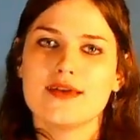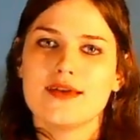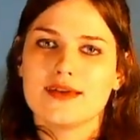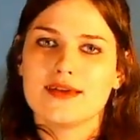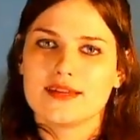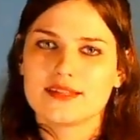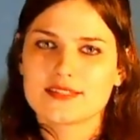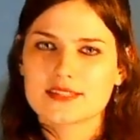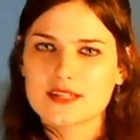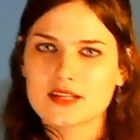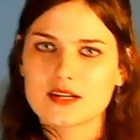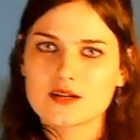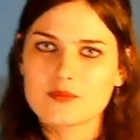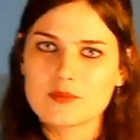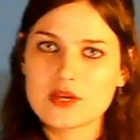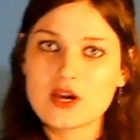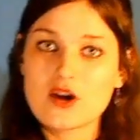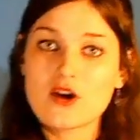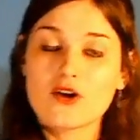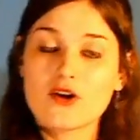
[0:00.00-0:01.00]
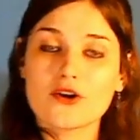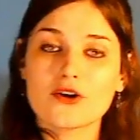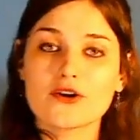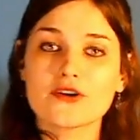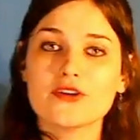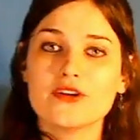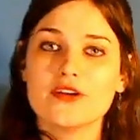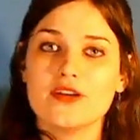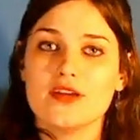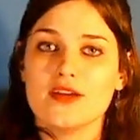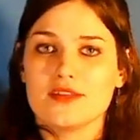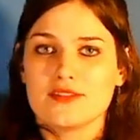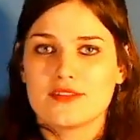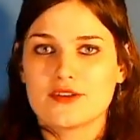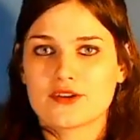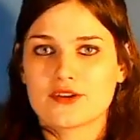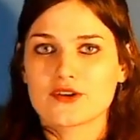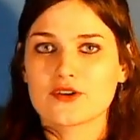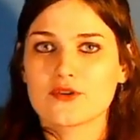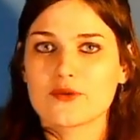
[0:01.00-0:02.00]
It's going to be hard.
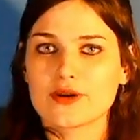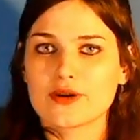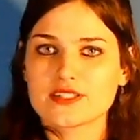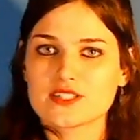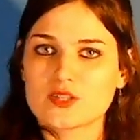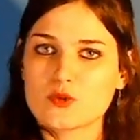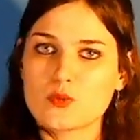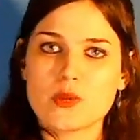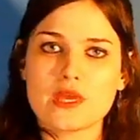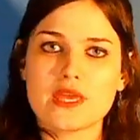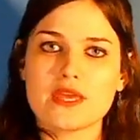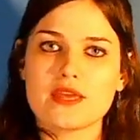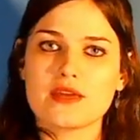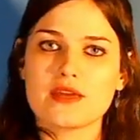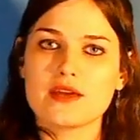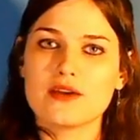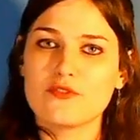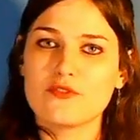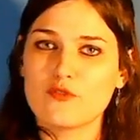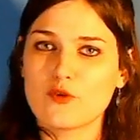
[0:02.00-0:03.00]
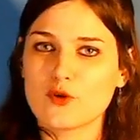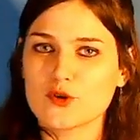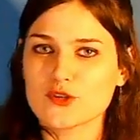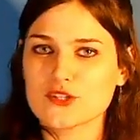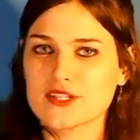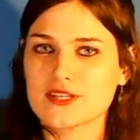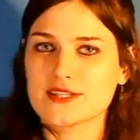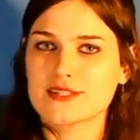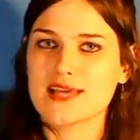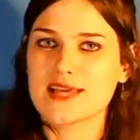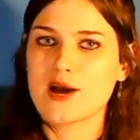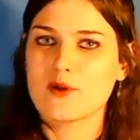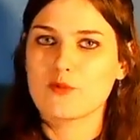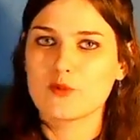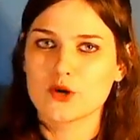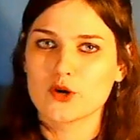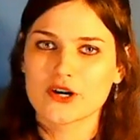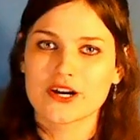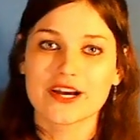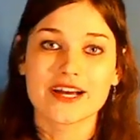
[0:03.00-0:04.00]
There are going to be forces at
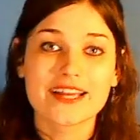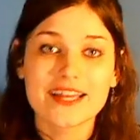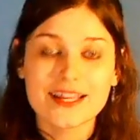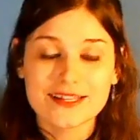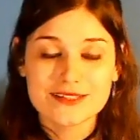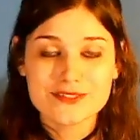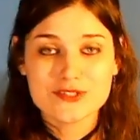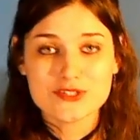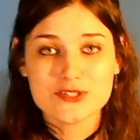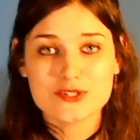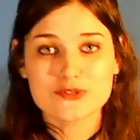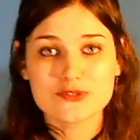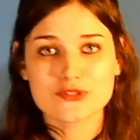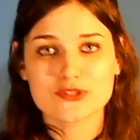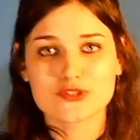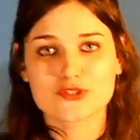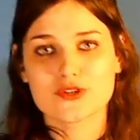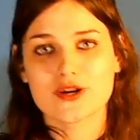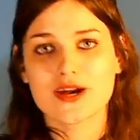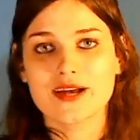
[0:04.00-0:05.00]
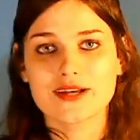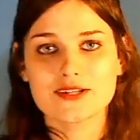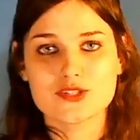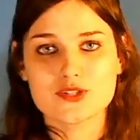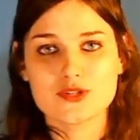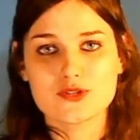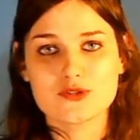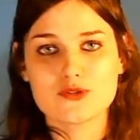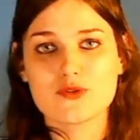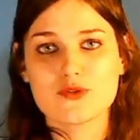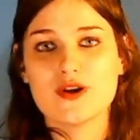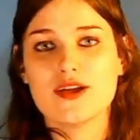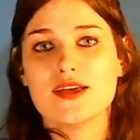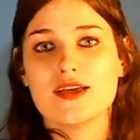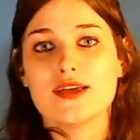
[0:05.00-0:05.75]
work against you to try to